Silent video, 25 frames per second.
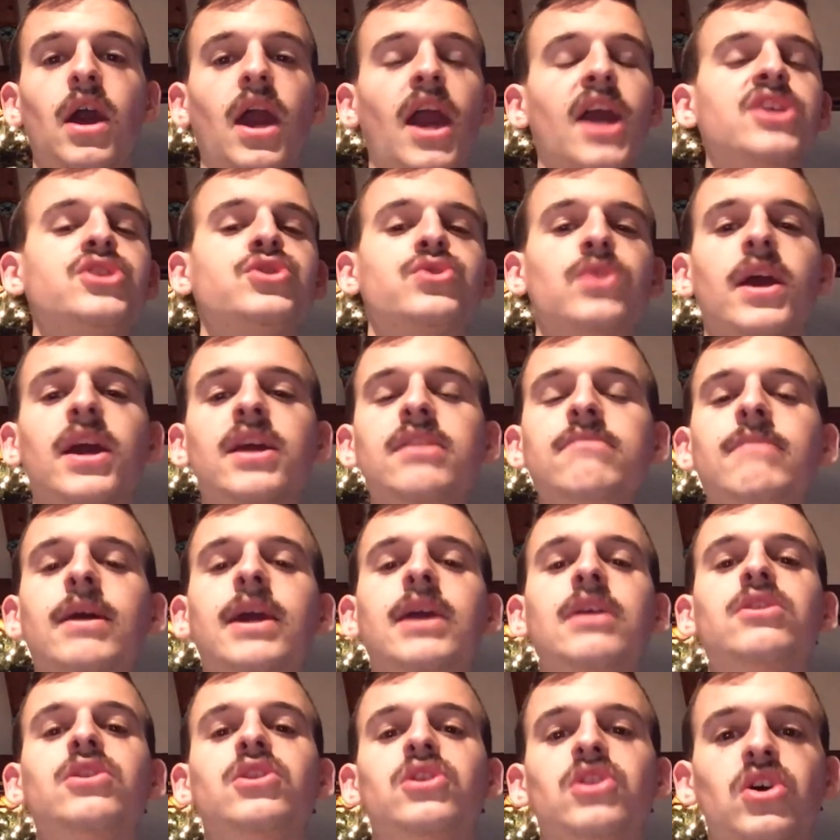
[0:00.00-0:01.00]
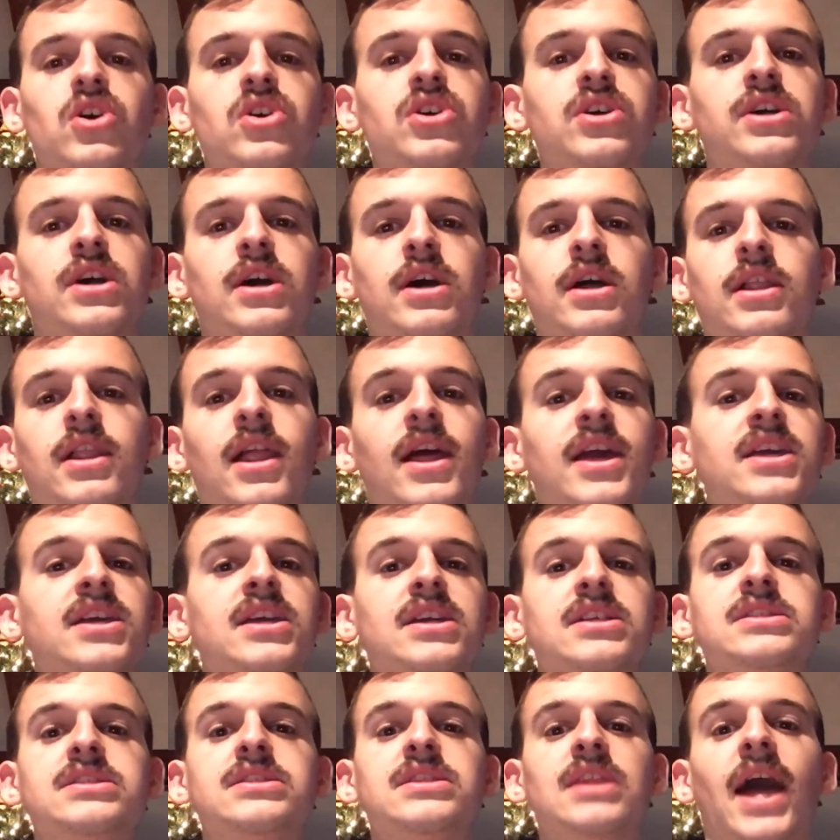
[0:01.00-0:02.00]
A train may look like
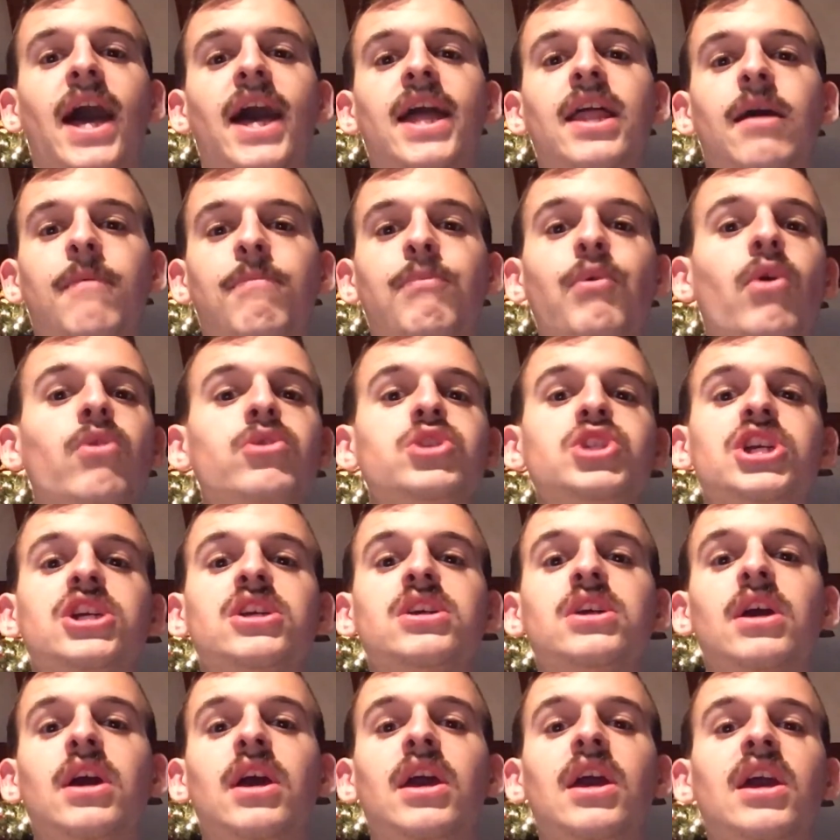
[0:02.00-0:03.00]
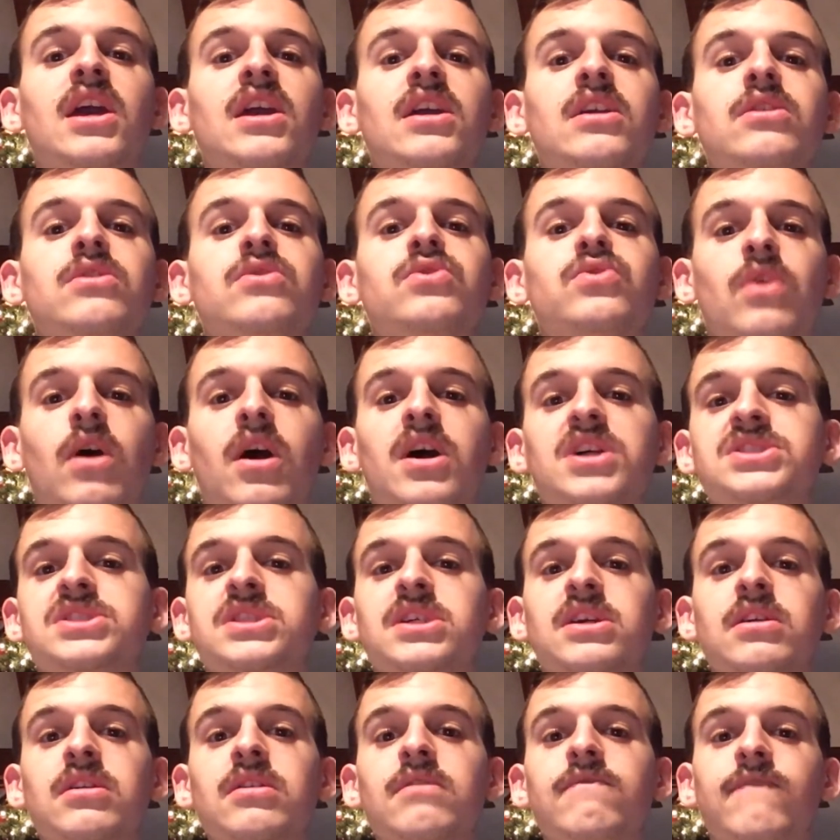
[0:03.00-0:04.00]
it's not approaching a
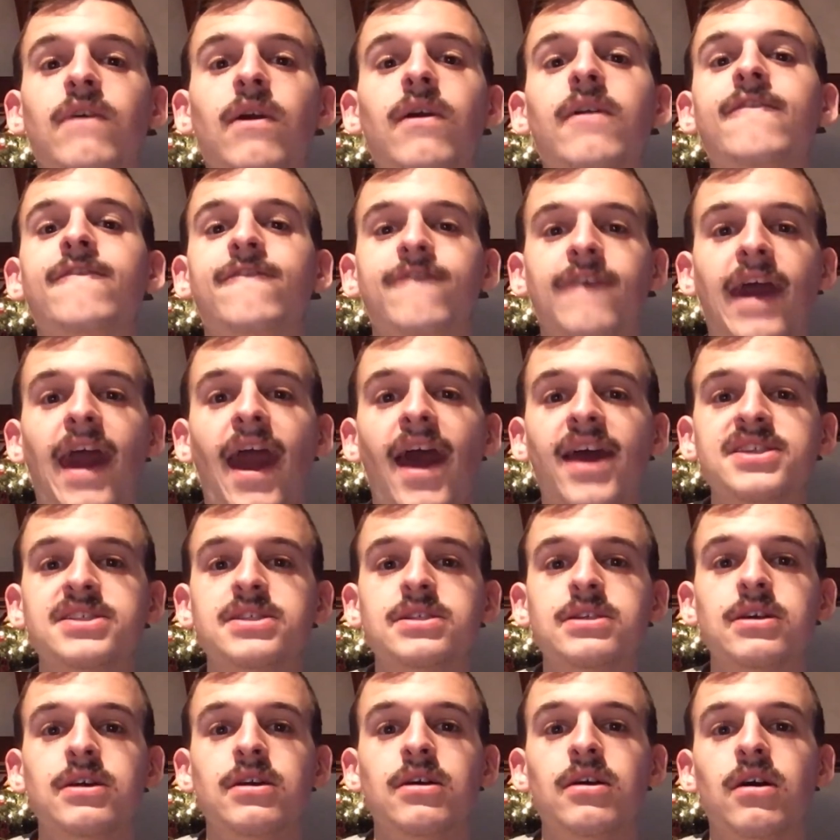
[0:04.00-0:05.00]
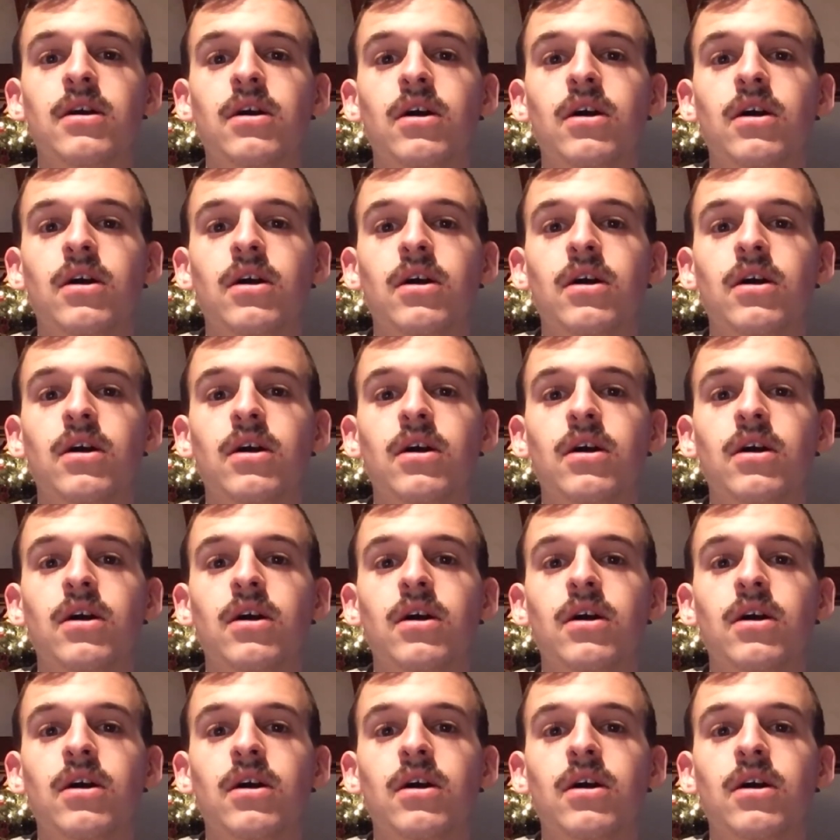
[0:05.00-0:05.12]
crossing very fast.